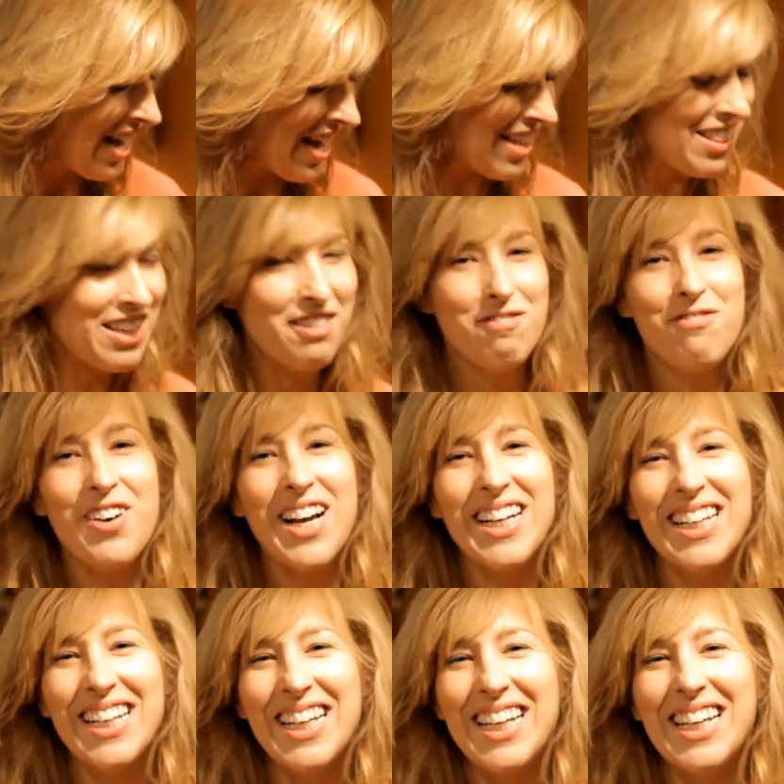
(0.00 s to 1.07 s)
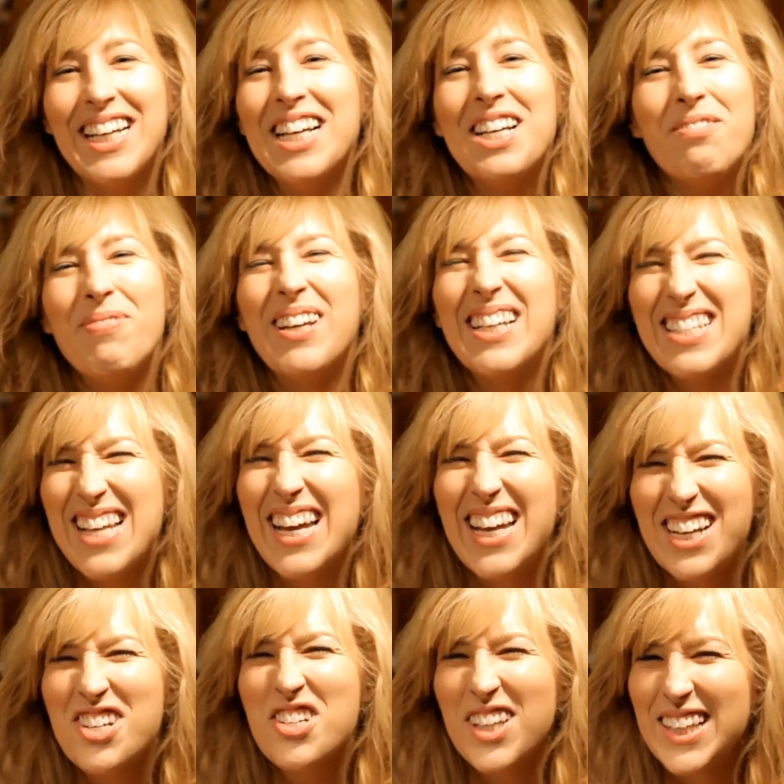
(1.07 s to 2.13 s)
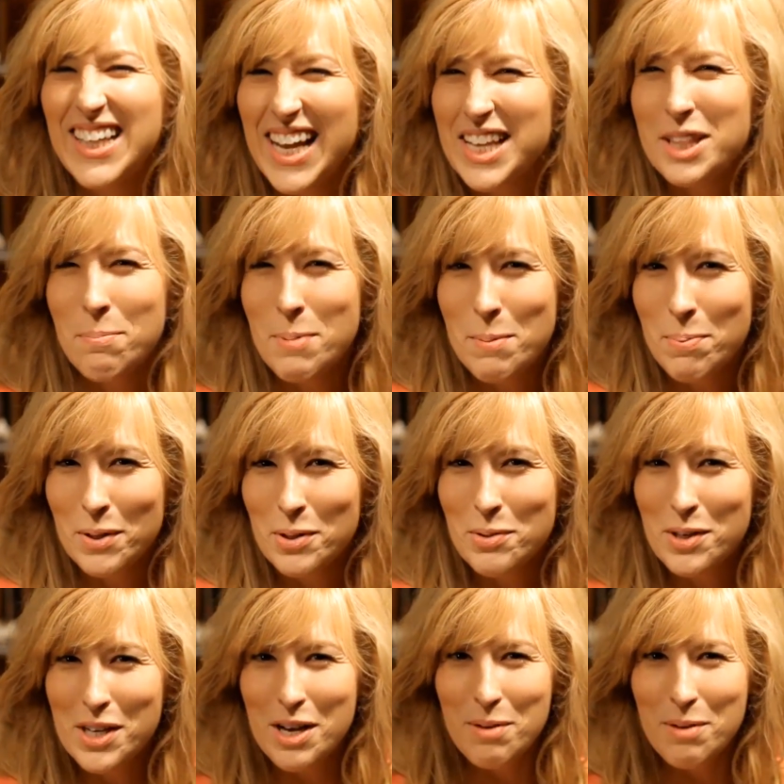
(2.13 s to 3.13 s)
And then finally, because I actually like the people who are